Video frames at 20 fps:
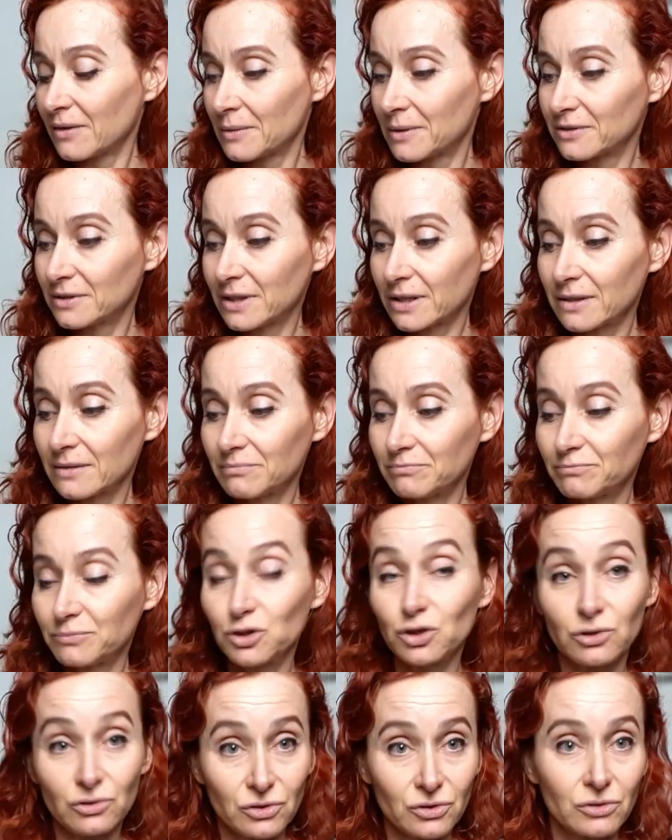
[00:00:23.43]
The
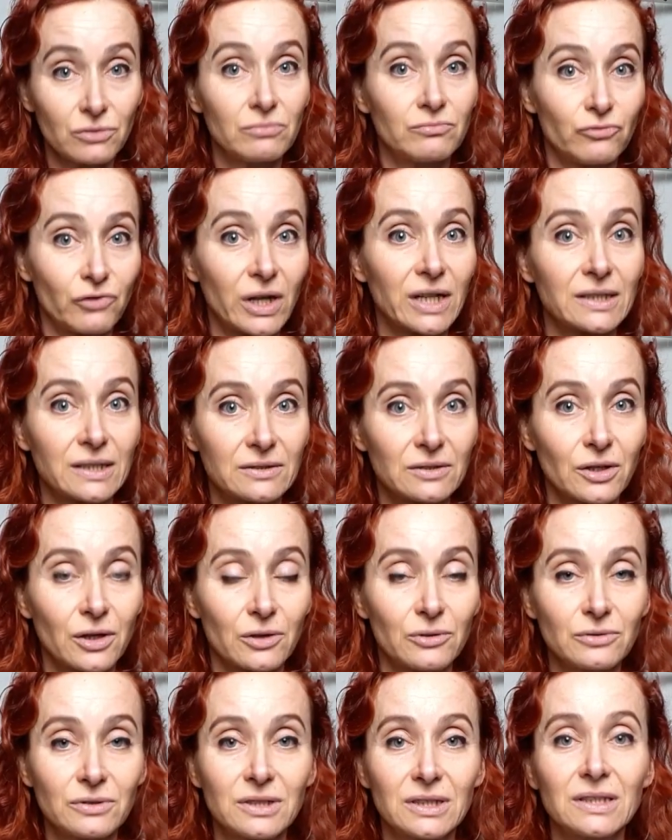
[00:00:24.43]
Yuzu Raglan
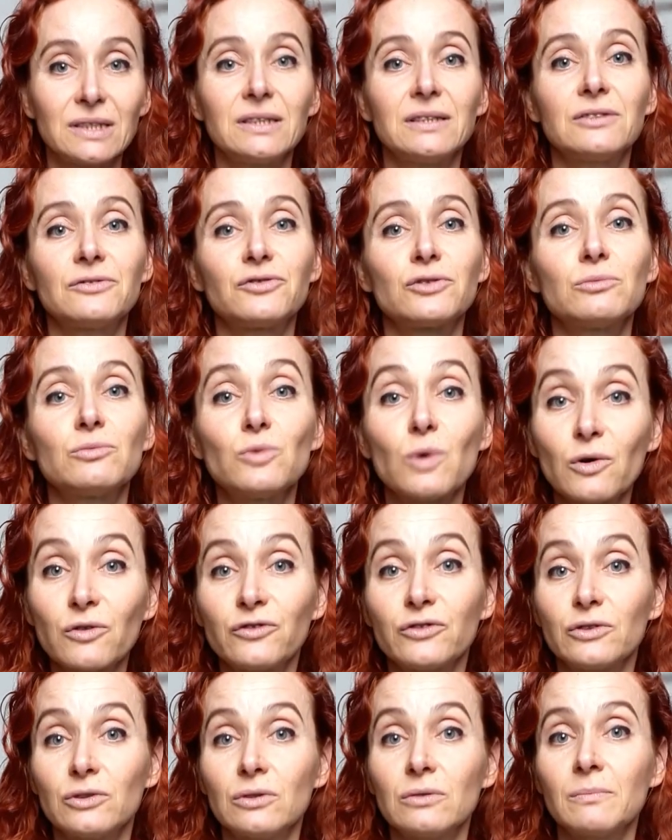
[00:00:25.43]
Coat is from
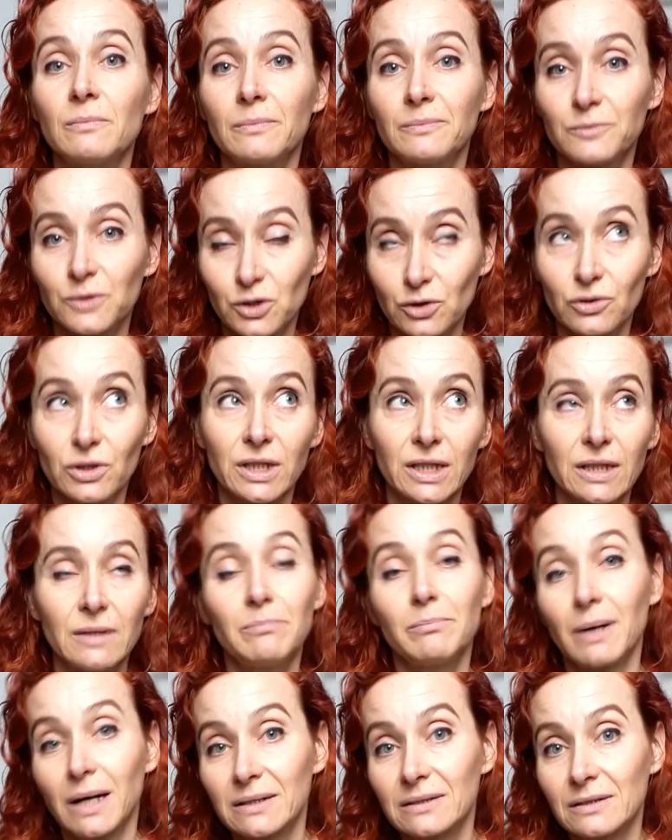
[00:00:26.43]
Waffle Yuki
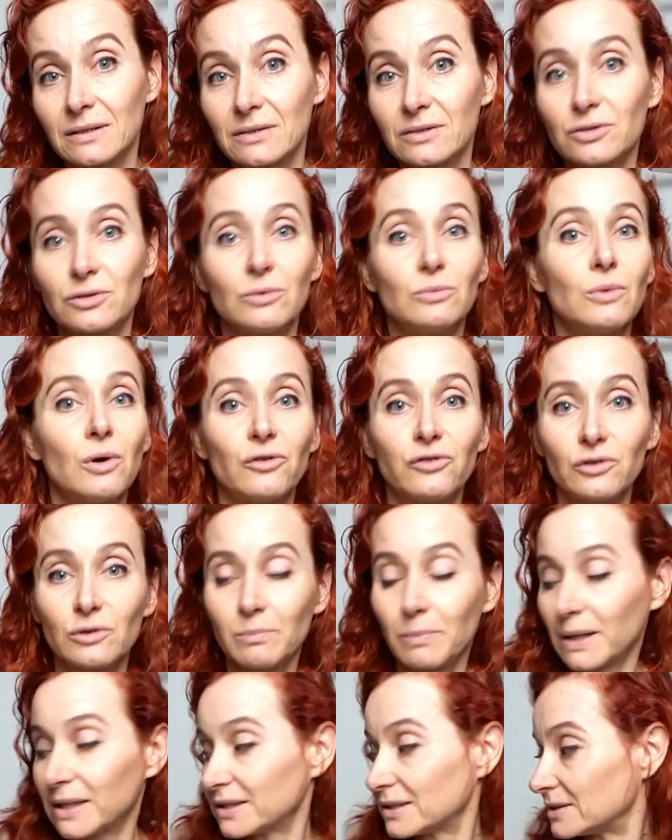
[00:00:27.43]
Patterns or Waffle
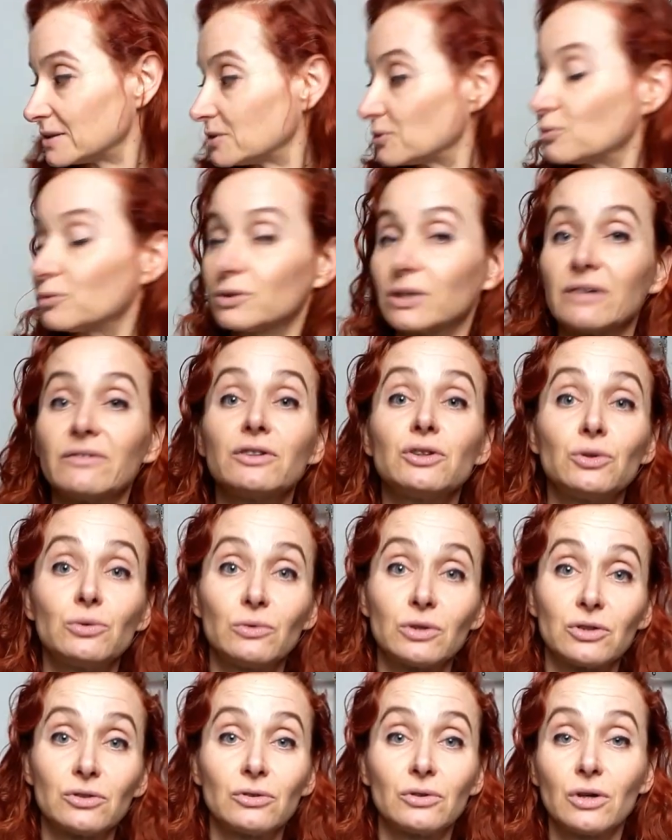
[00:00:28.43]
Patterns, whatever you
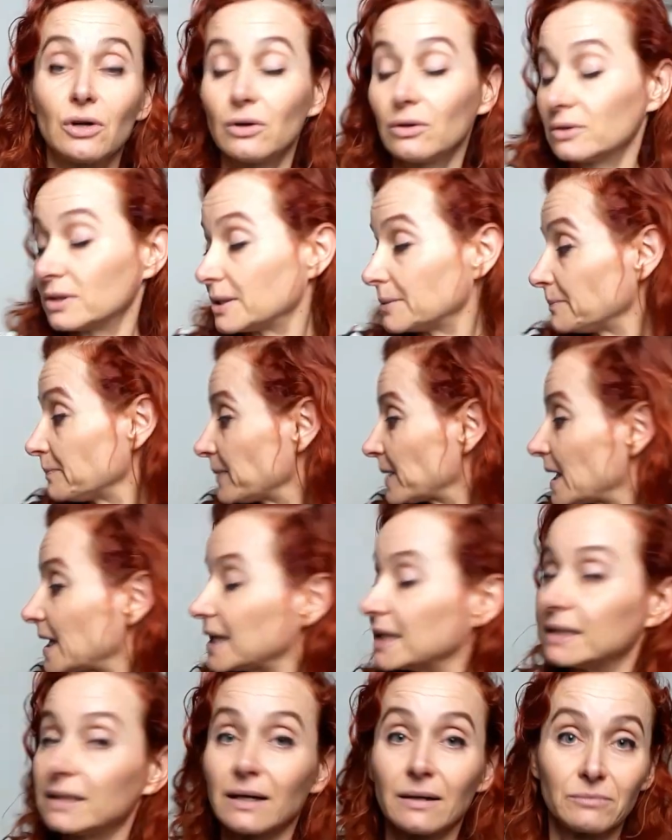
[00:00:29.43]
want to call them.
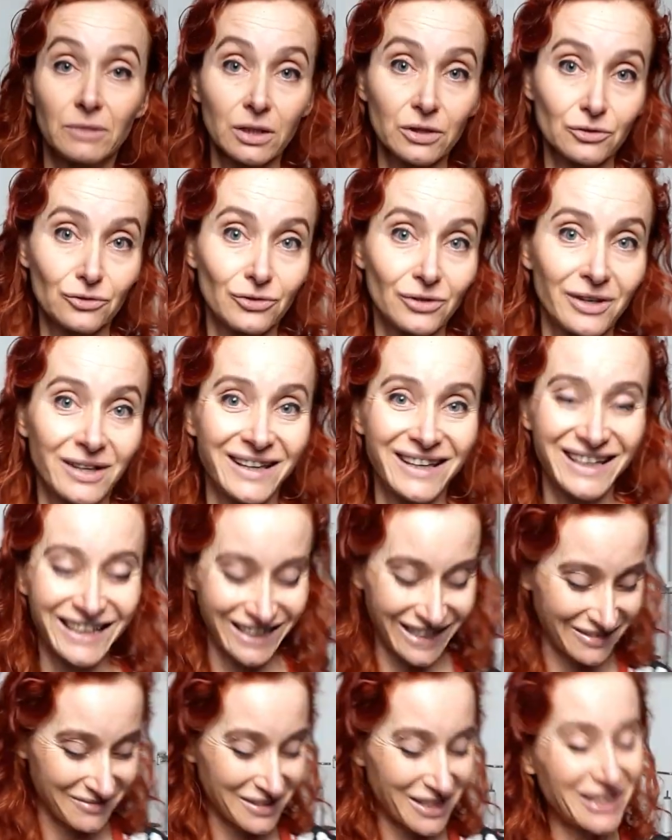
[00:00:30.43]
And I'm
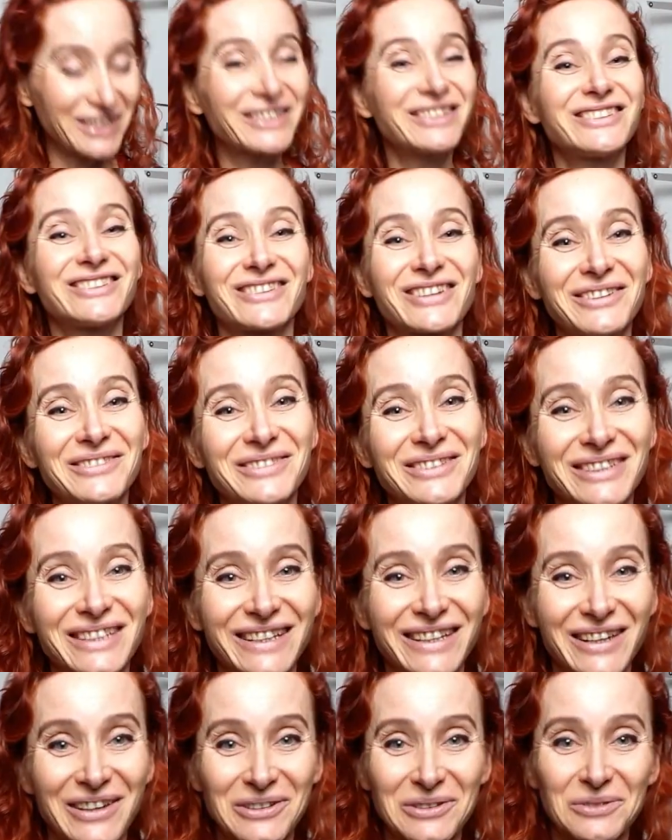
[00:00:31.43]
going to show you the
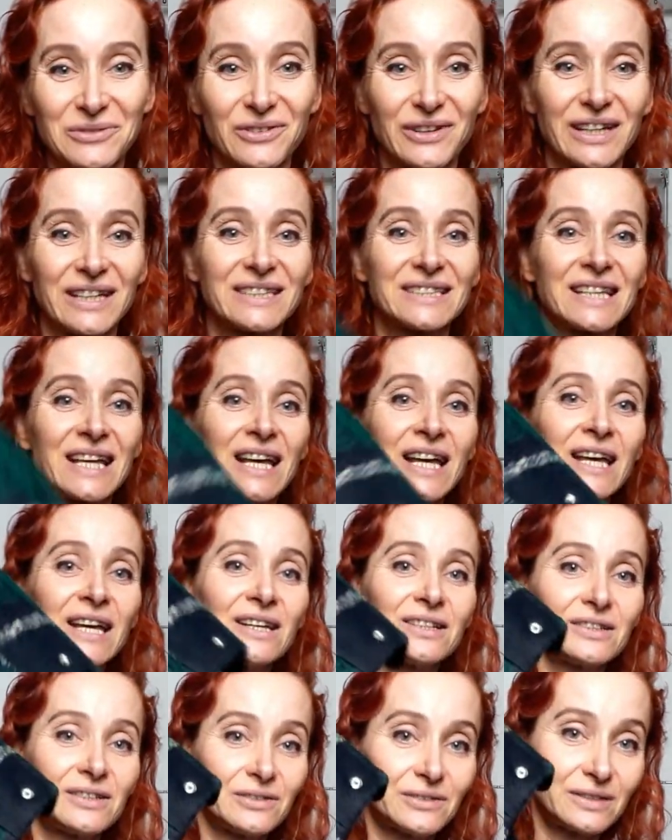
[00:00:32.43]
coat first.
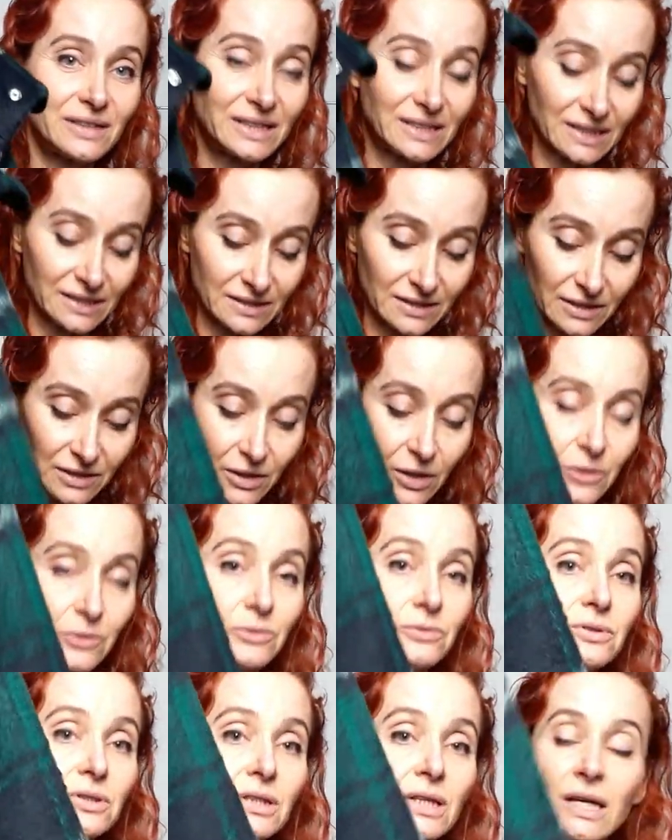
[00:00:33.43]
So this is the
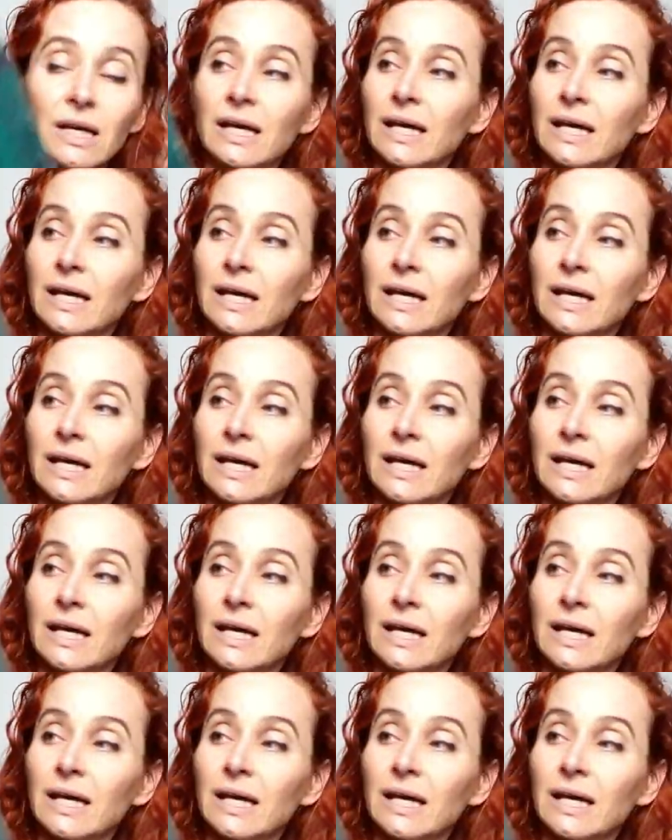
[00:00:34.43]
coat.